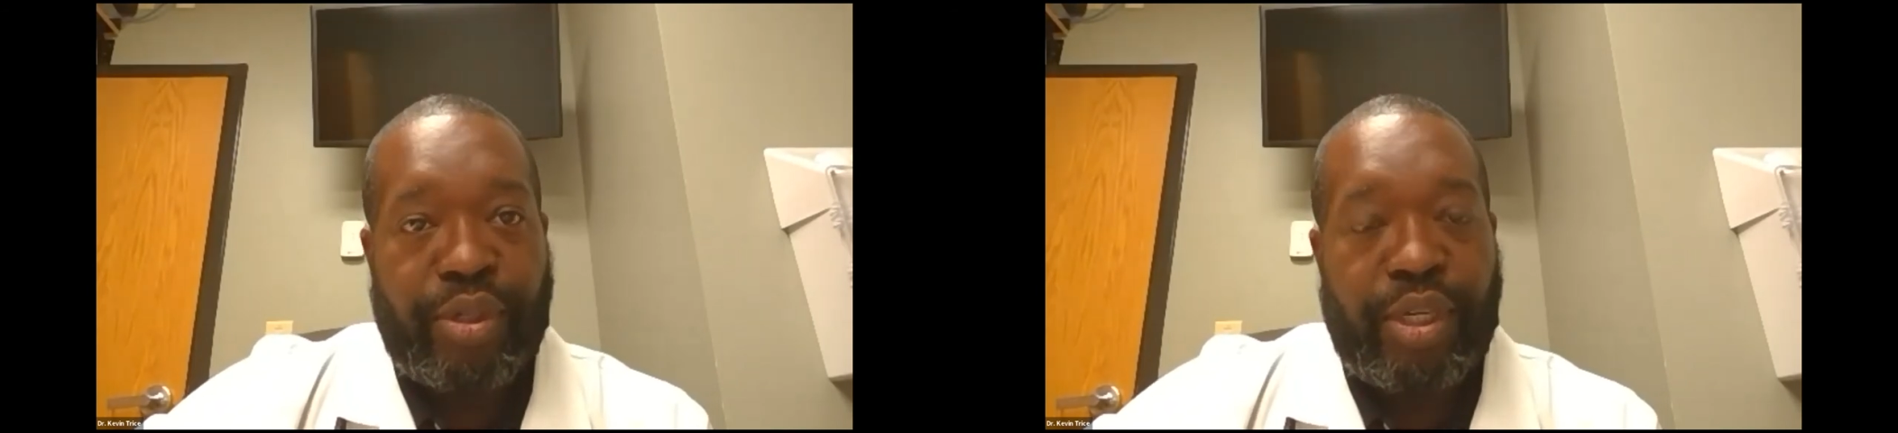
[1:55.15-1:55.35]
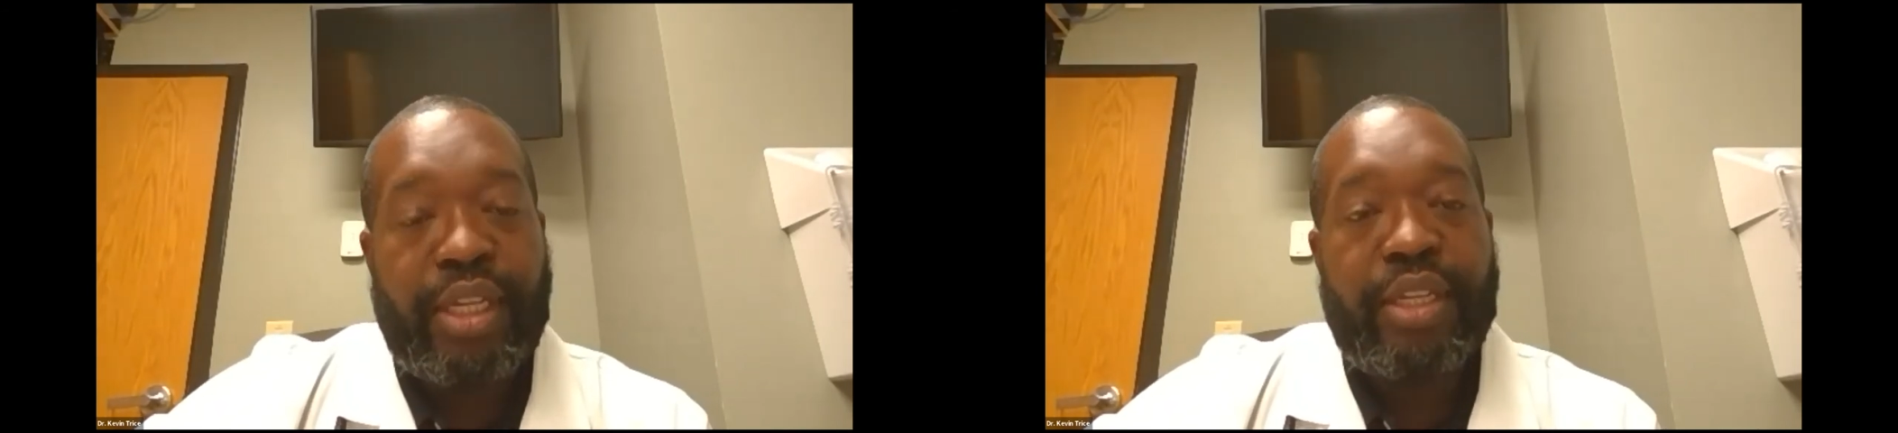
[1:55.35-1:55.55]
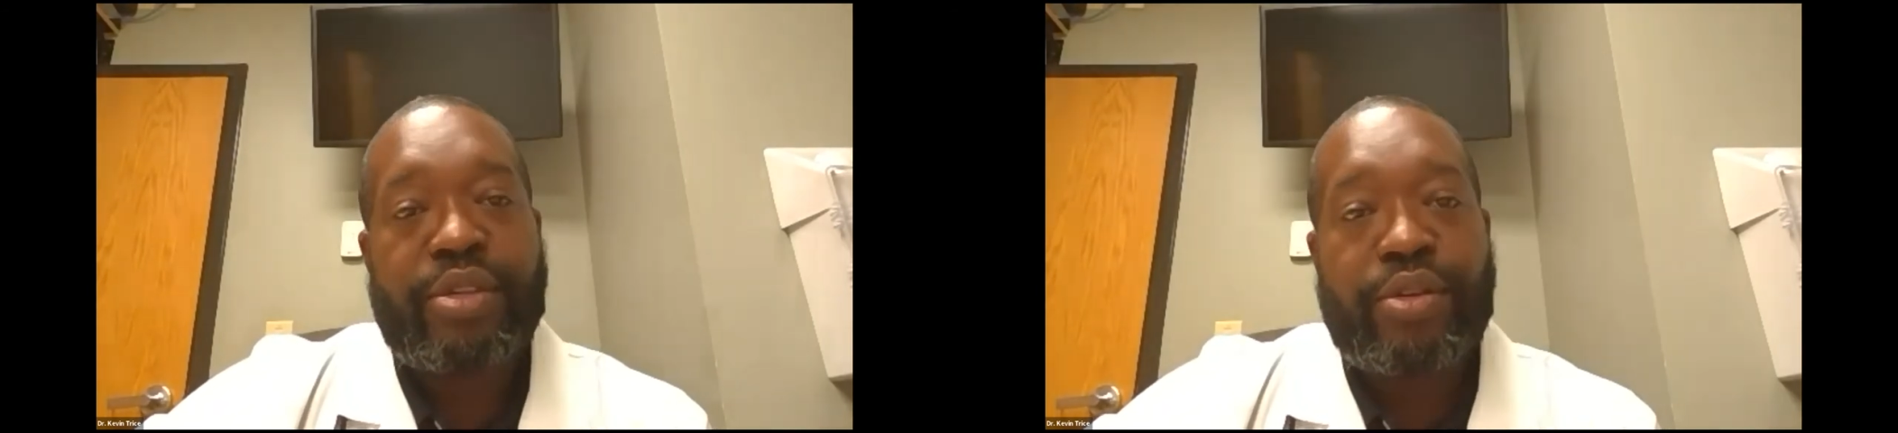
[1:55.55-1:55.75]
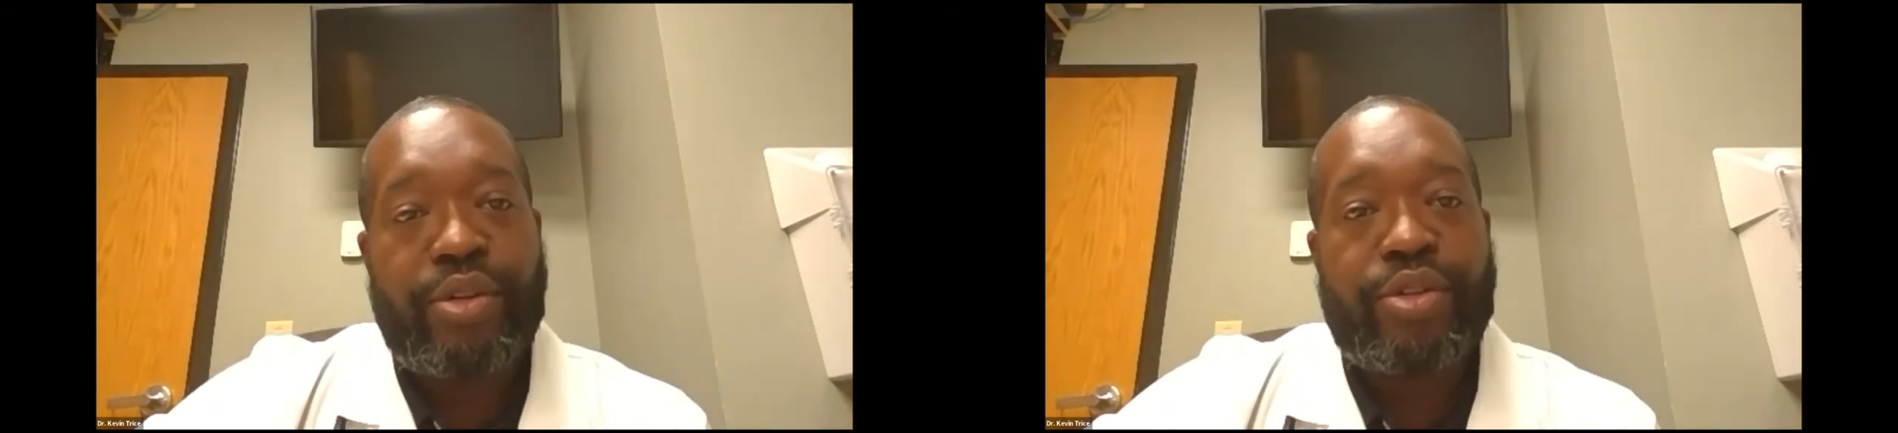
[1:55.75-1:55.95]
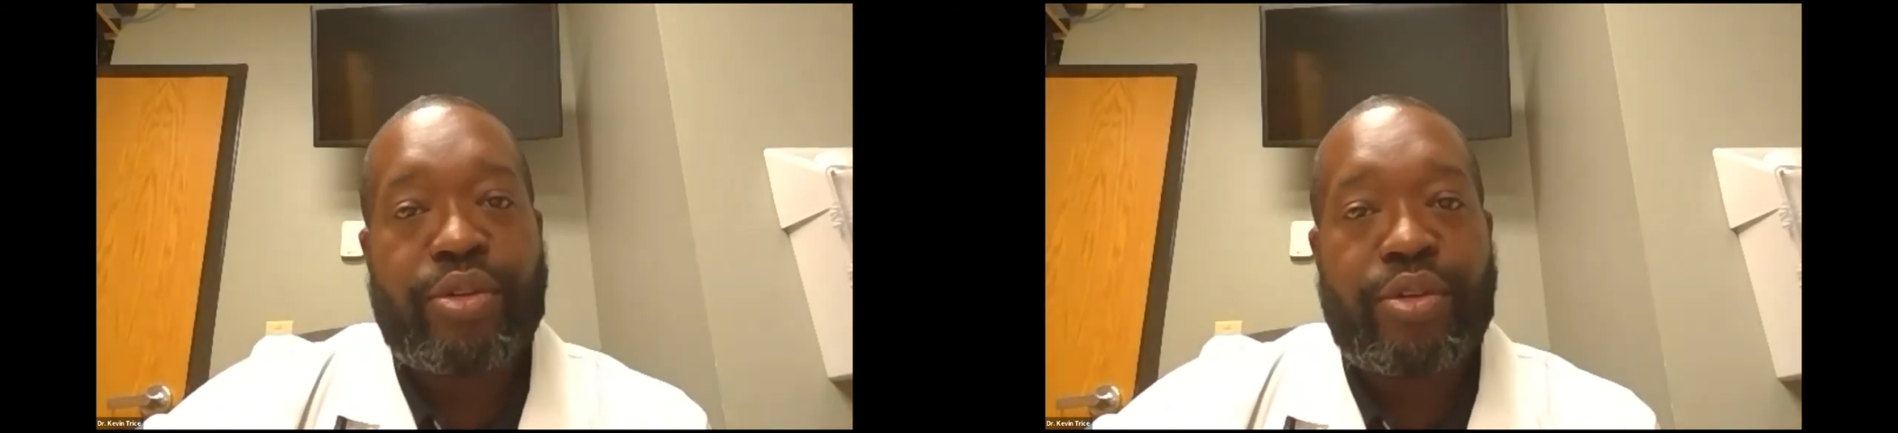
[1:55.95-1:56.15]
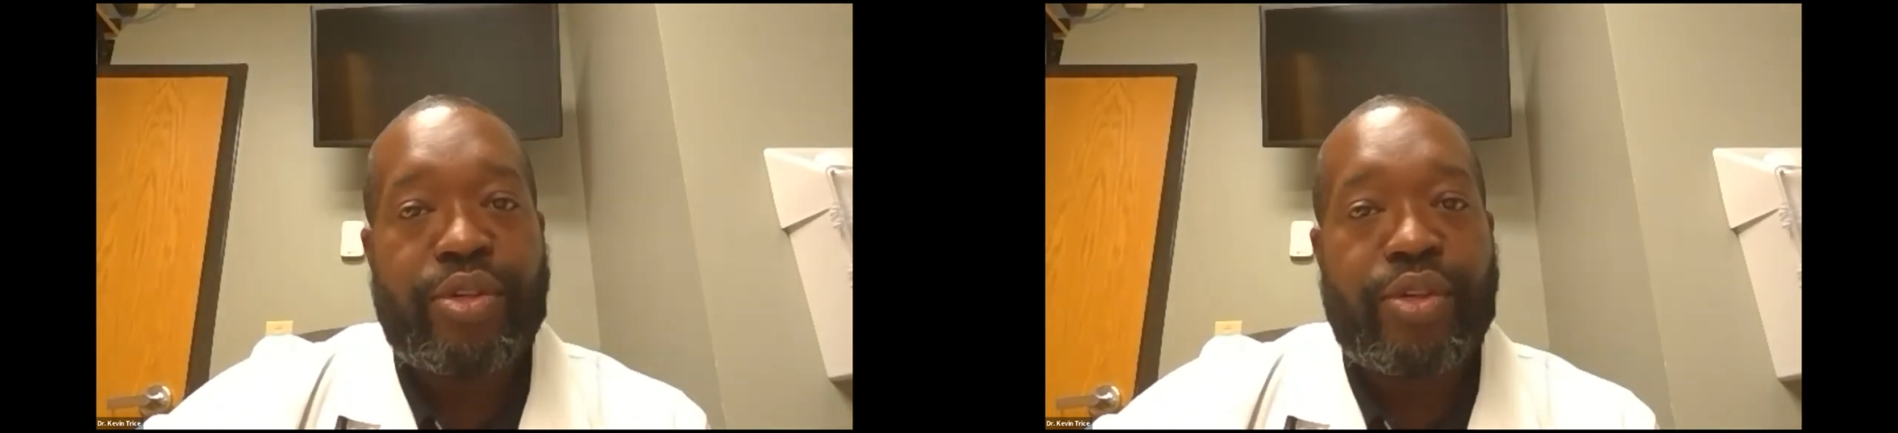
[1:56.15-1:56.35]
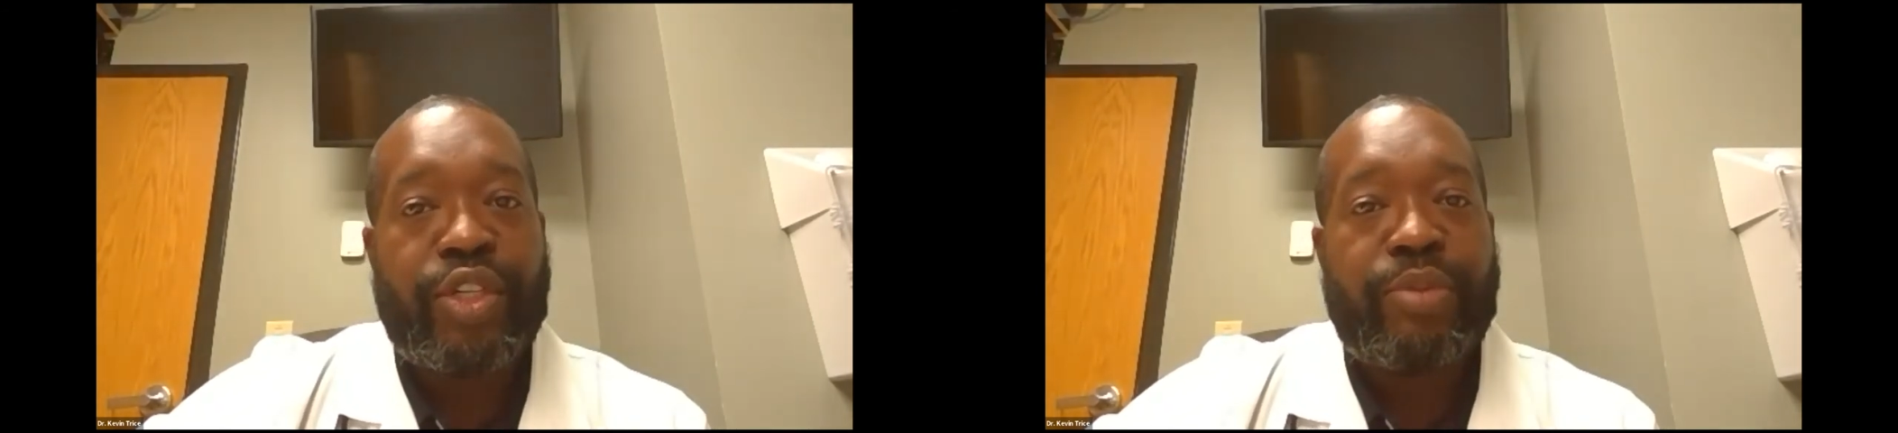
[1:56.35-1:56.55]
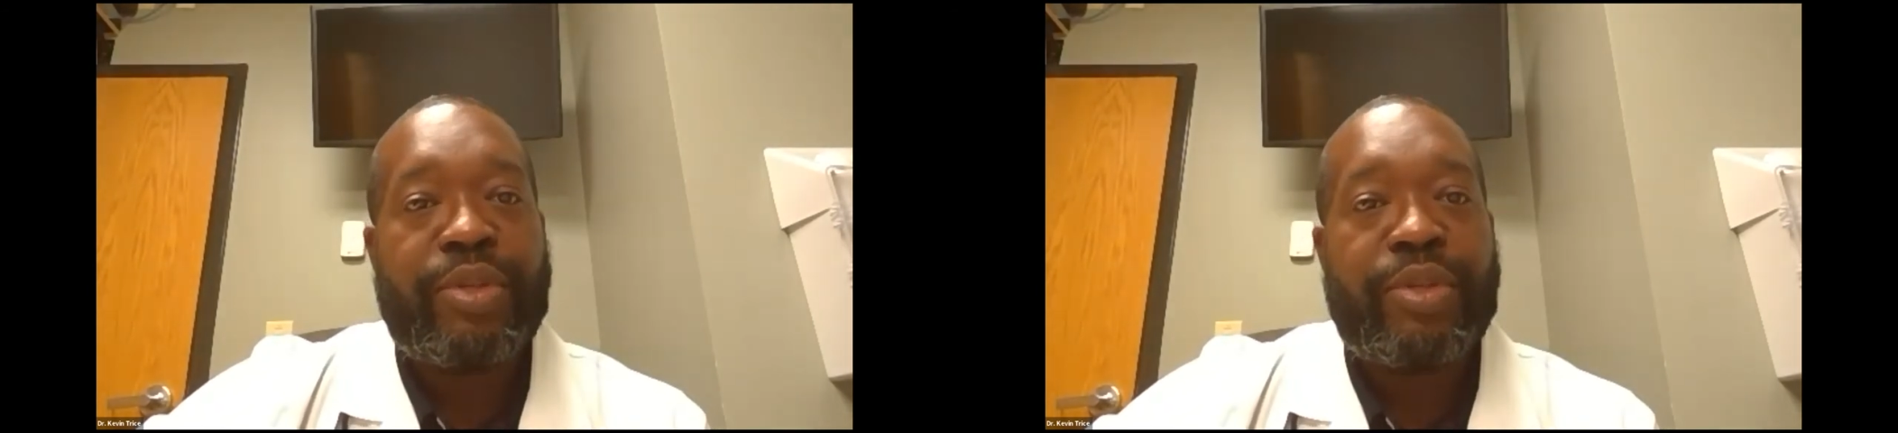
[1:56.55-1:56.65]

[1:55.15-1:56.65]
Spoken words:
It is crucial, crucial, crucial,